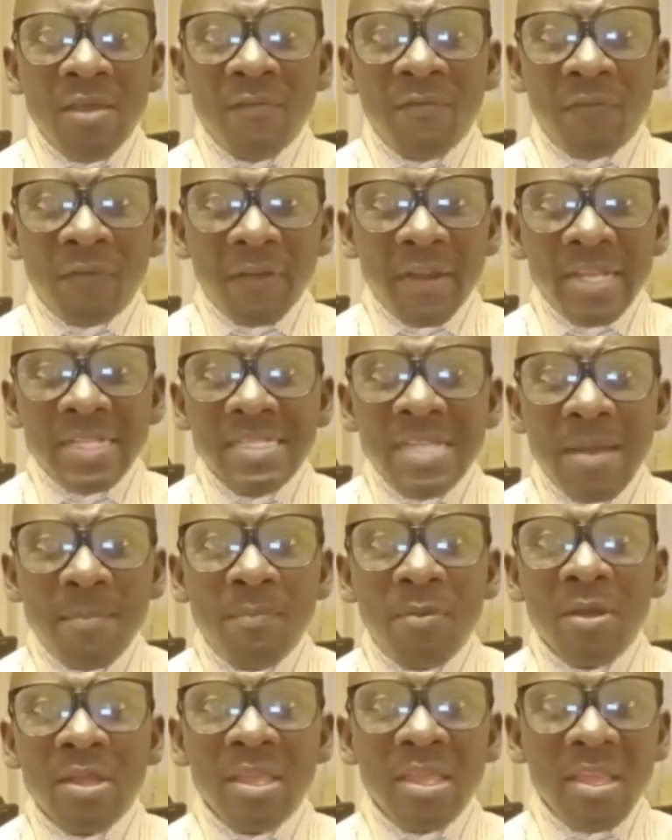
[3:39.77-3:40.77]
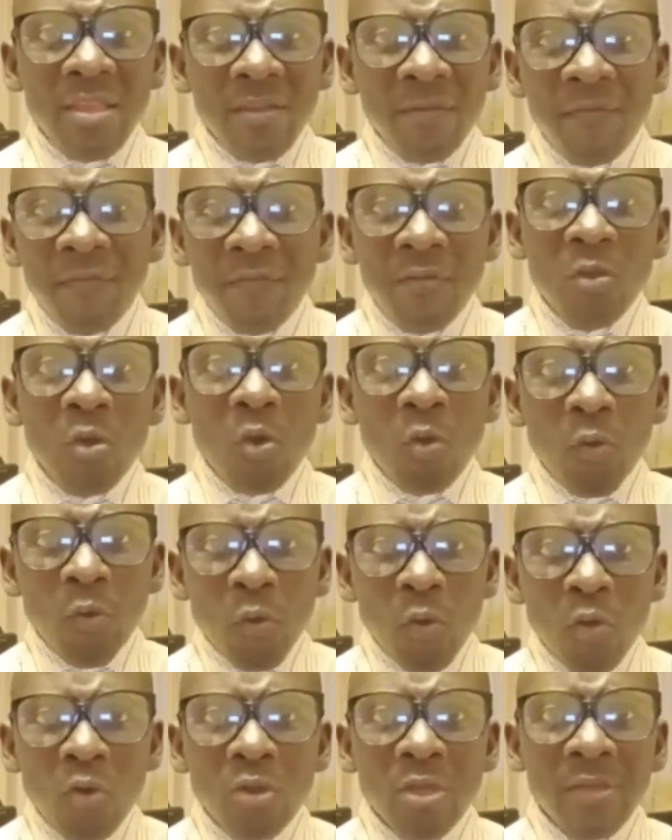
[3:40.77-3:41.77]
For example, if your
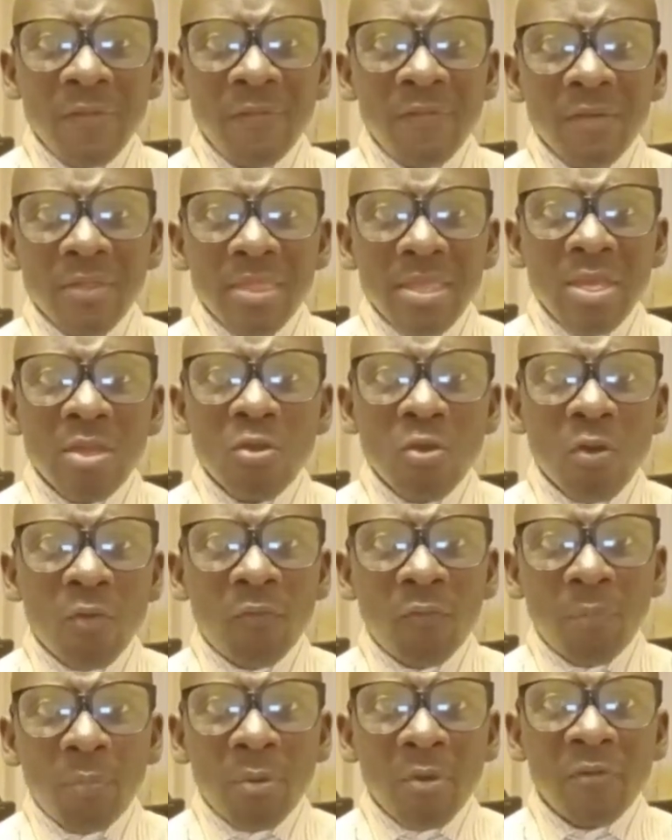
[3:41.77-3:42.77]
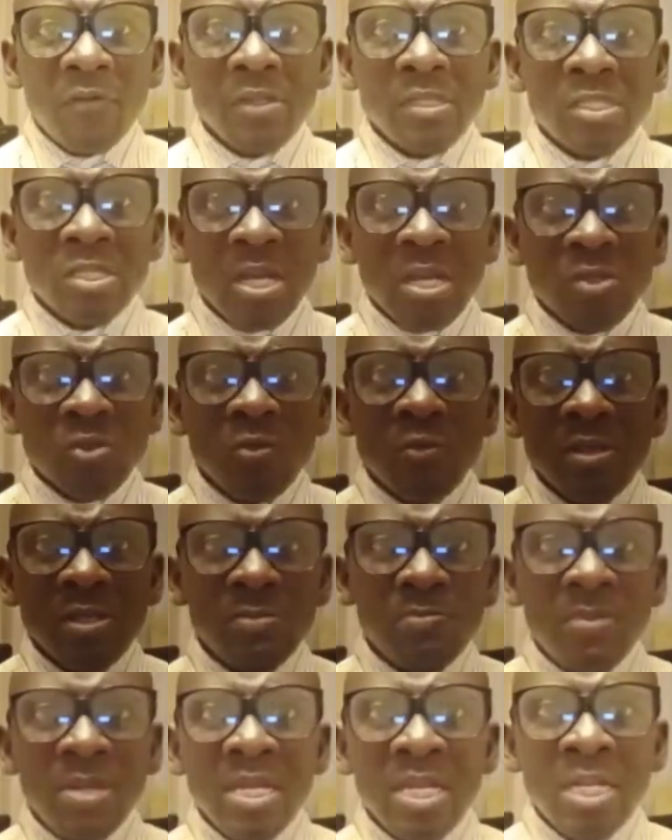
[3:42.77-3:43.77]
role, if you think your profession has
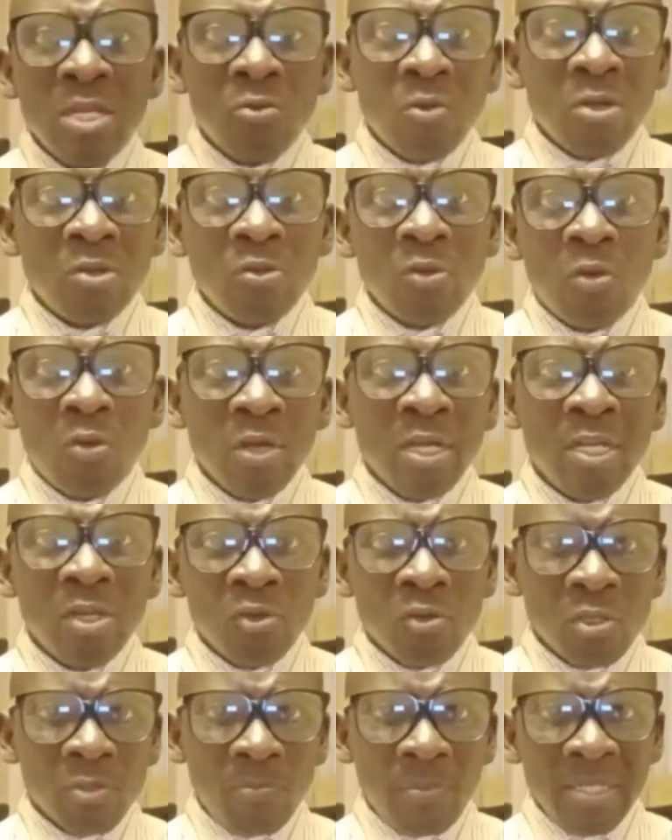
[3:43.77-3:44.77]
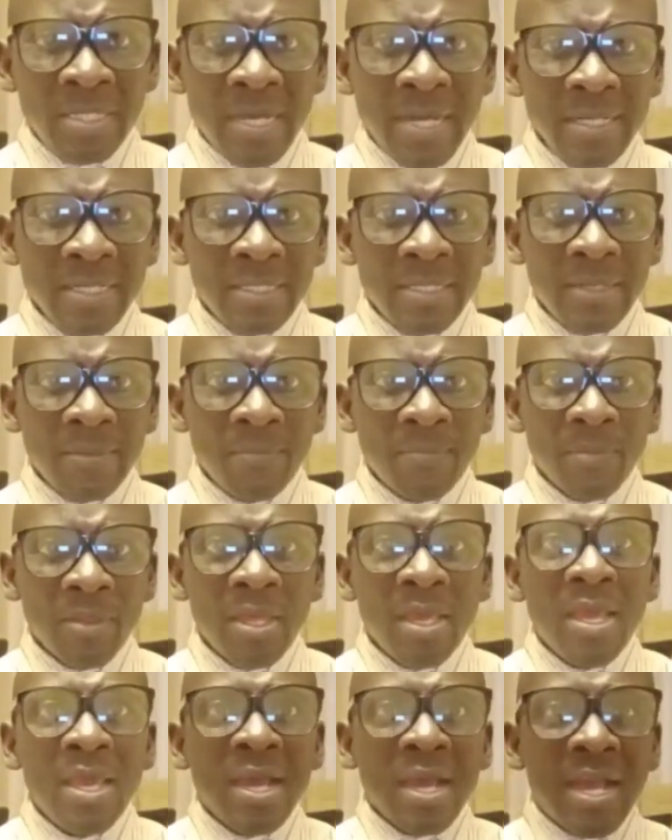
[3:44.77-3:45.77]
always been in what we call in hospitality,
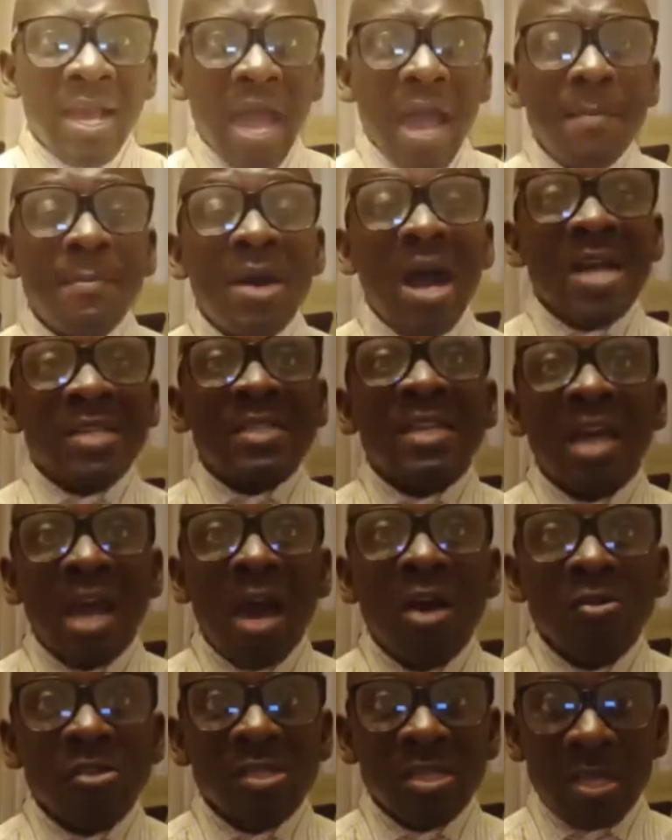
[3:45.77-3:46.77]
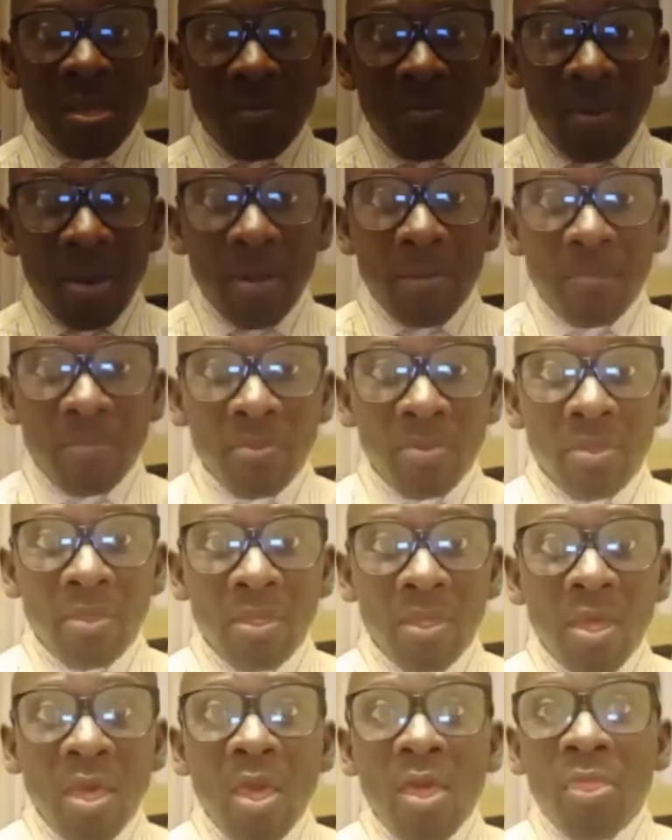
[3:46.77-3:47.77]
come as a housekeeper.
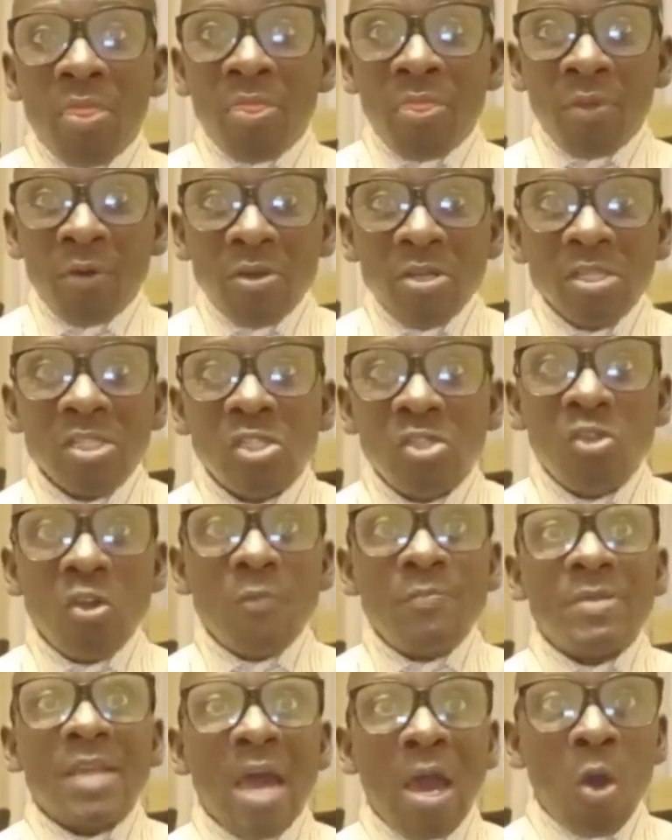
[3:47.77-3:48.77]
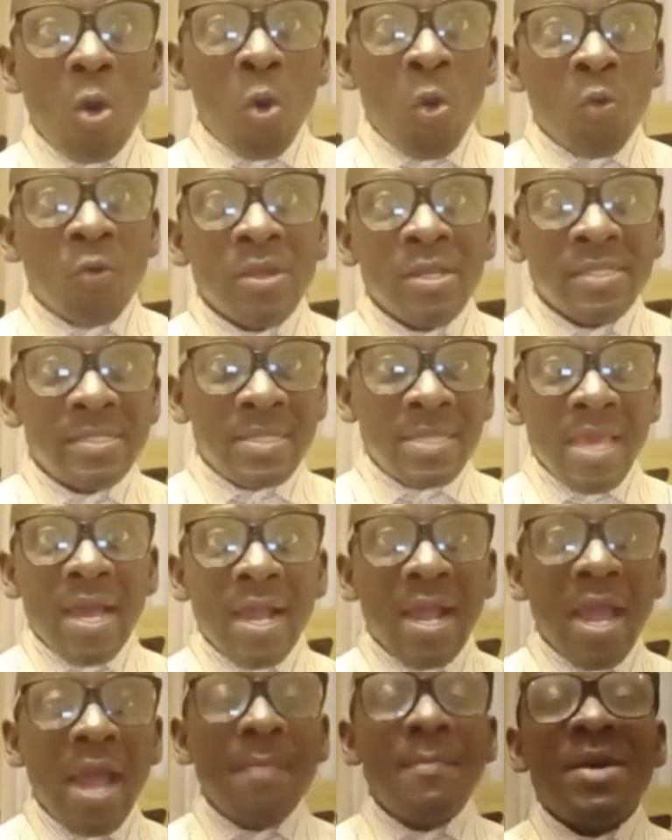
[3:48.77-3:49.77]
Those jobs are always
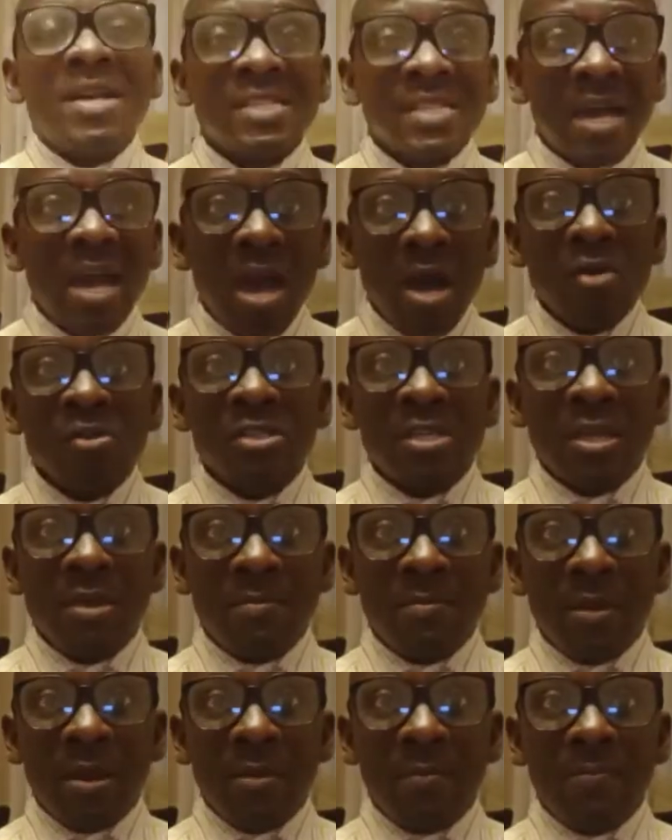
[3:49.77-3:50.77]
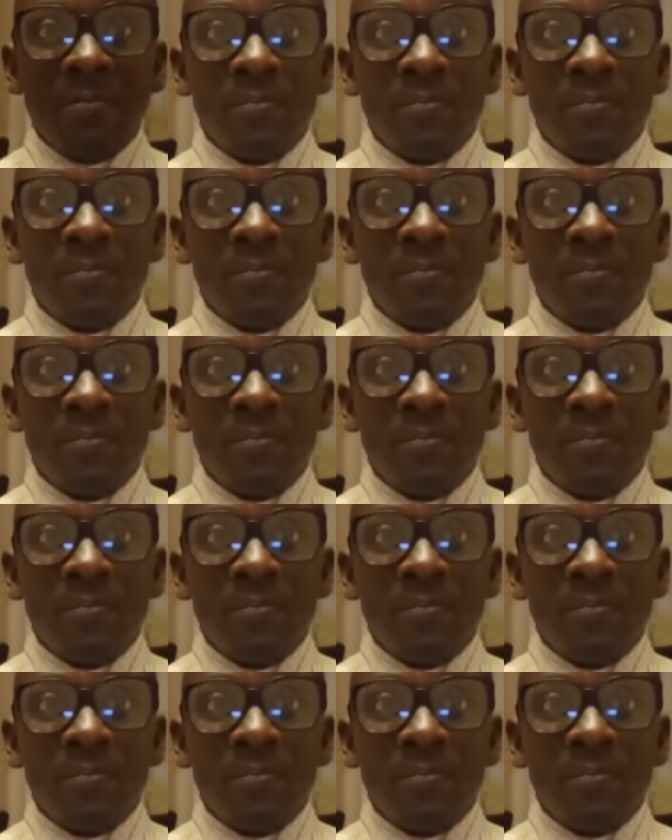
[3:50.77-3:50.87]
there. Come as a housekeeper.